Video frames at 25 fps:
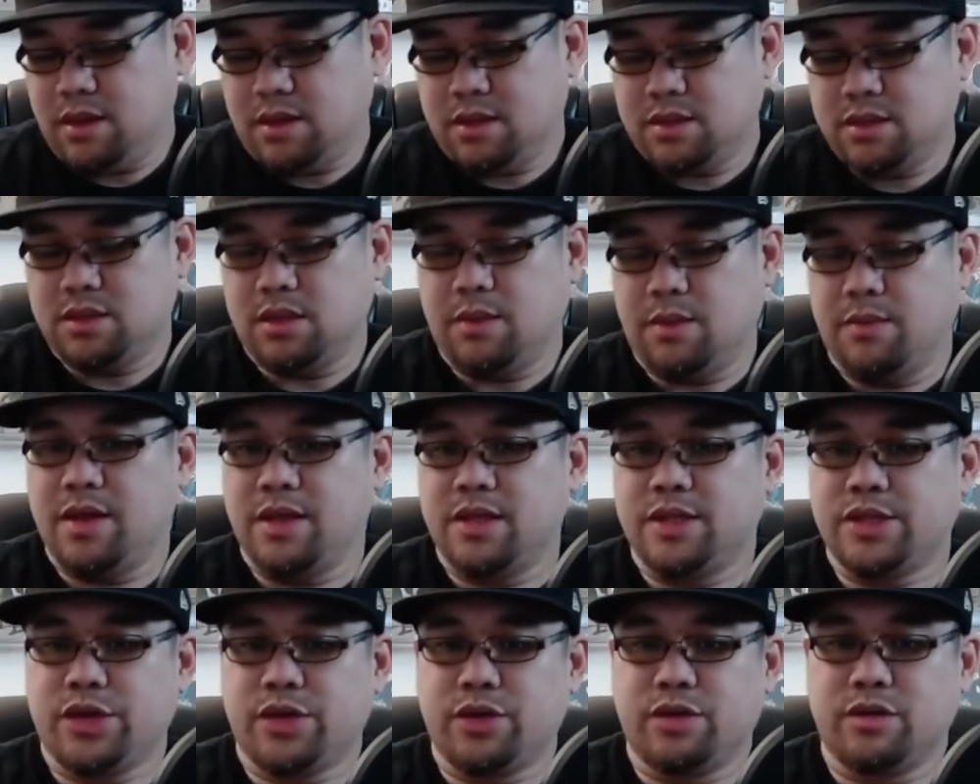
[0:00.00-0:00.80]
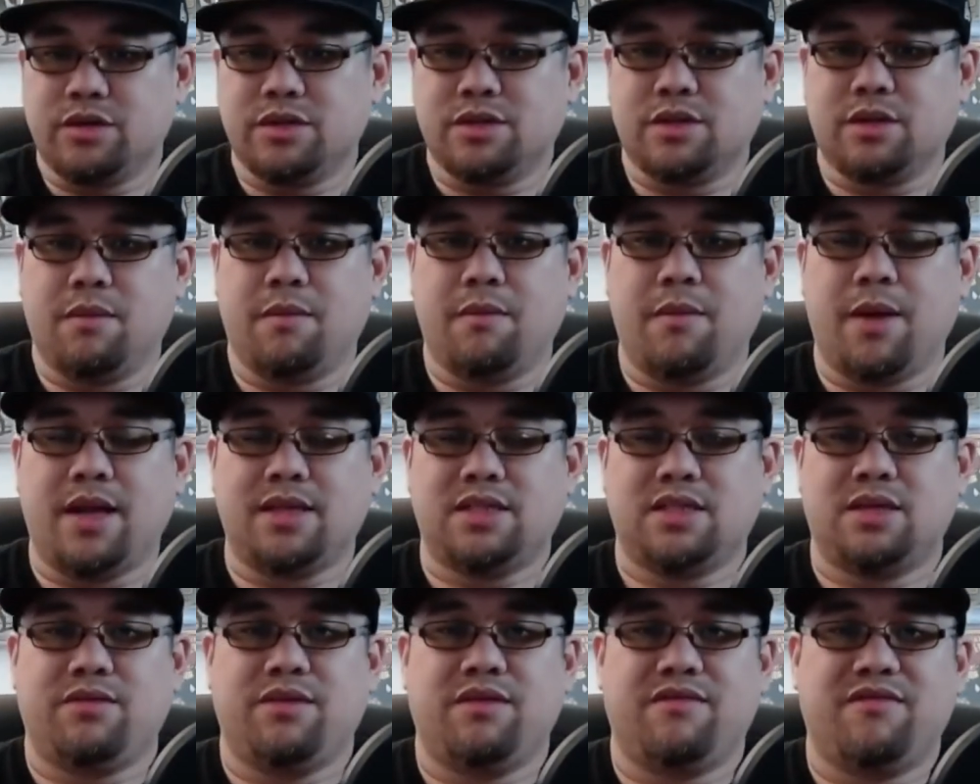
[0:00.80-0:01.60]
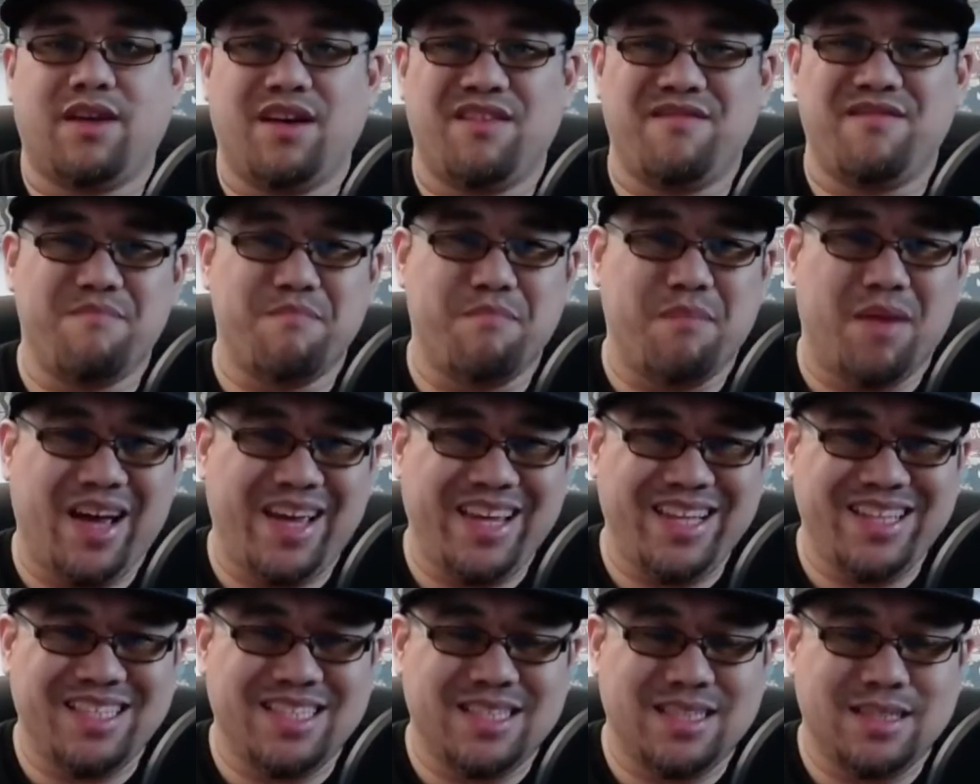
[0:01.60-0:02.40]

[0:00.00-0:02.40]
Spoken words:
Some of the Eternals at 75 might,